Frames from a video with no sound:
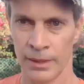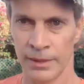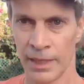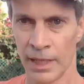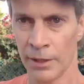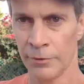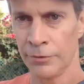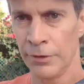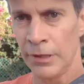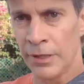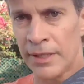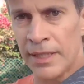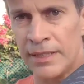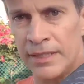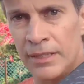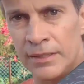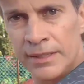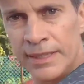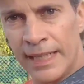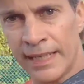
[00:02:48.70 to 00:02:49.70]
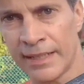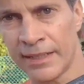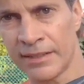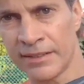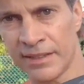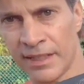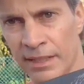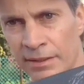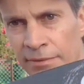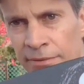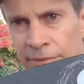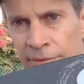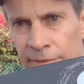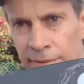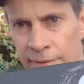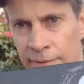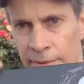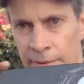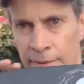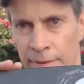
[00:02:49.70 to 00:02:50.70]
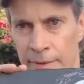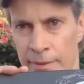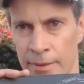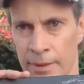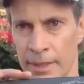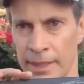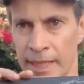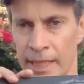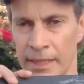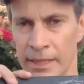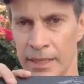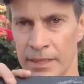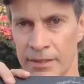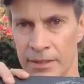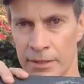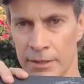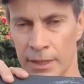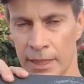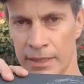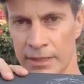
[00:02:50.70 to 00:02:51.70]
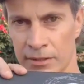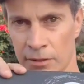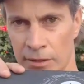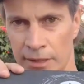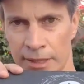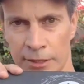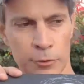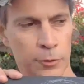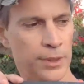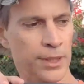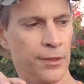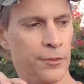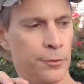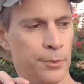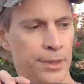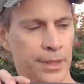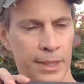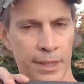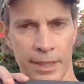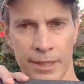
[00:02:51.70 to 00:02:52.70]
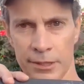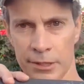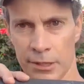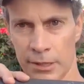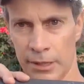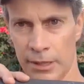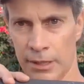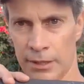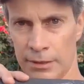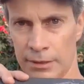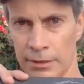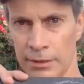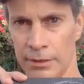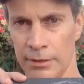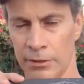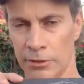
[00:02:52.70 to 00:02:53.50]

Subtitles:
Now, if we look at the deck itself, again, it's only 23-inch long,